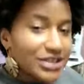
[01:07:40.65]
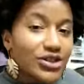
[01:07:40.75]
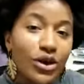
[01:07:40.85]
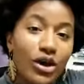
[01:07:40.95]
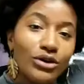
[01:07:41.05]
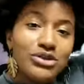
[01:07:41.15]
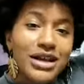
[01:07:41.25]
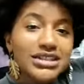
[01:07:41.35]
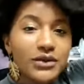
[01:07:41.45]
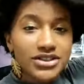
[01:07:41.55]
So, oh, and you
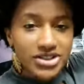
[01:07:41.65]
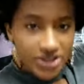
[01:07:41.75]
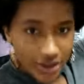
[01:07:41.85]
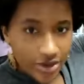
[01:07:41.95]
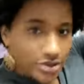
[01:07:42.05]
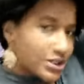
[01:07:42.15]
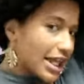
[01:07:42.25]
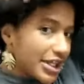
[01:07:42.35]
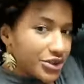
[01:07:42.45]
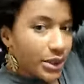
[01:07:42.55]
guys, I want to show you. So
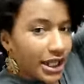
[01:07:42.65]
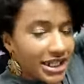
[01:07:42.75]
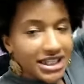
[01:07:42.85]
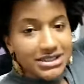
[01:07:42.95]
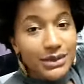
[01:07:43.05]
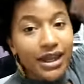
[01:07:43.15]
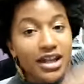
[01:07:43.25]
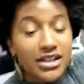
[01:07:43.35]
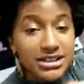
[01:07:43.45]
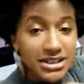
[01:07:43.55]
I didn't do anything to my
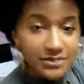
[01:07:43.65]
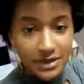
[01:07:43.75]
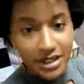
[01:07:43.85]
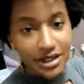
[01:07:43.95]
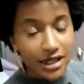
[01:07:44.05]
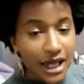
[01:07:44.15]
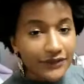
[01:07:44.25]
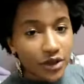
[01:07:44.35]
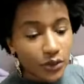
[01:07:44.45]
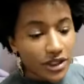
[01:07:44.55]
hair. This is me
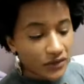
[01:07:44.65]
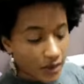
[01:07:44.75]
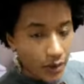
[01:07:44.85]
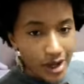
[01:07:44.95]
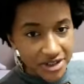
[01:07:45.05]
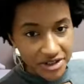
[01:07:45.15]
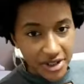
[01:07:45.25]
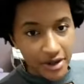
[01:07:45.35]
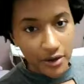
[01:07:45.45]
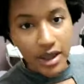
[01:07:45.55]
after a week of my wash and
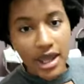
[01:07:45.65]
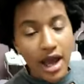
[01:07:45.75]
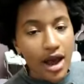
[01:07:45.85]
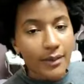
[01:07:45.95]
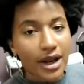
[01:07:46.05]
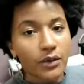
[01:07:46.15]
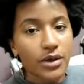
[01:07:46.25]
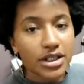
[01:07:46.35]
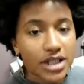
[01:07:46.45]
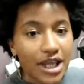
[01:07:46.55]
go. Um, and I
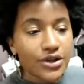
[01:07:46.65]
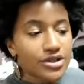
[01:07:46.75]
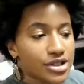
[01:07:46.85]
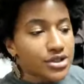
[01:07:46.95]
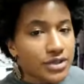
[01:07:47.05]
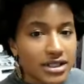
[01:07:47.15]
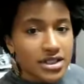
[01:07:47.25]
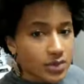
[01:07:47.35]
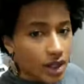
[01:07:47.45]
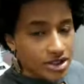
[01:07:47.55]
wanted, I usually do like
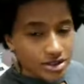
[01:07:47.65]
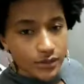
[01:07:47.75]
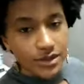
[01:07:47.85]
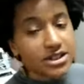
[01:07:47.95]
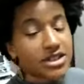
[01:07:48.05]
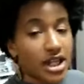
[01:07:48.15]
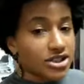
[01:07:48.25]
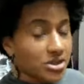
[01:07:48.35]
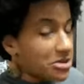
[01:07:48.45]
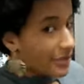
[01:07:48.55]
these wash and go Wednesdays, and I
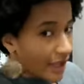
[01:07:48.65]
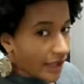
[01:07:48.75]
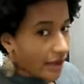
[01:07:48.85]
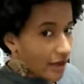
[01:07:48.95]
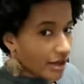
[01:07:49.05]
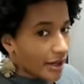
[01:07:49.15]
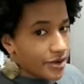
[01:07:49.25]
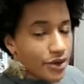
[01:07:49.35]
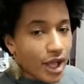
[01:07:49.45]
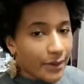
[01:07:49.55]
show you my hair. And
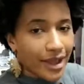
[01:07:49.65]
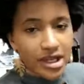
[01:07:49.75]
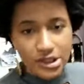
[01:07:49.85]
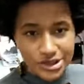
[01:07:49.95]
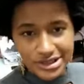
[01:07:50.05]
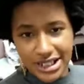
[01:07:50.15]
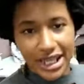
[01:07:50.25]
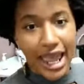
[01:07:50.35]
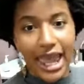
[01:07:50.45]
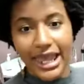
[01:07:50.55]
you know how my hair usually is like
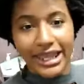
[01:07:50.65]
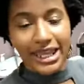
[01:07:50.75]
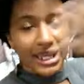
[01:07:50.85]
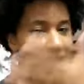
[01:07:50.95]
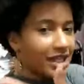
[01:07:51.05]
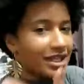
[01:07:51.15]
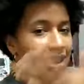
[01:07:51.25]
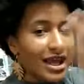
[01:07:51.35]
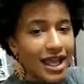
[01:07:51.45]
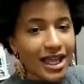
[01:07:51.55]
hanging. Mm-hmm.